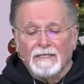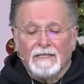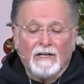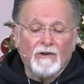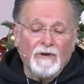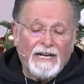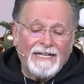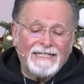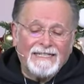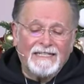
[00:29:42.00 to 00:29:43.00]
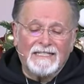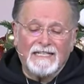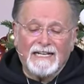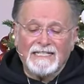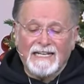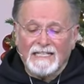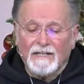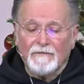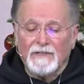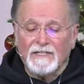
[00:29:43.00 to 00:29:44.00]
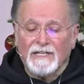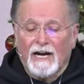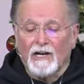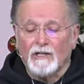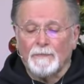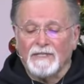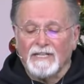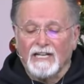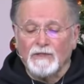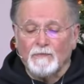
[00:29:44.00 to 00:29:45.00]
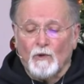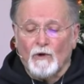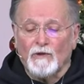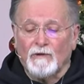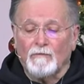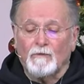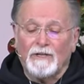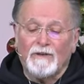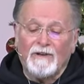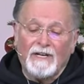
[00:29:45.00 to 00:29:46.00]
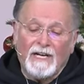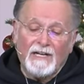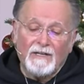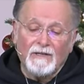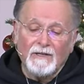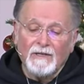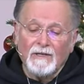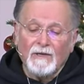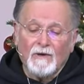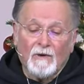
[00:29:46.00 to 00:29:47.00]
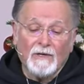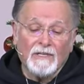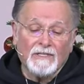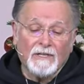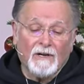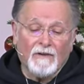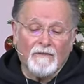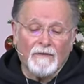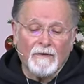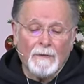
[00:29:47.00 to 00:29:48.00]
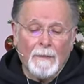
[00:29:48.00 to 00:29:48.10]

Now, greed is an excessive desire to possess more than what you need or deserve.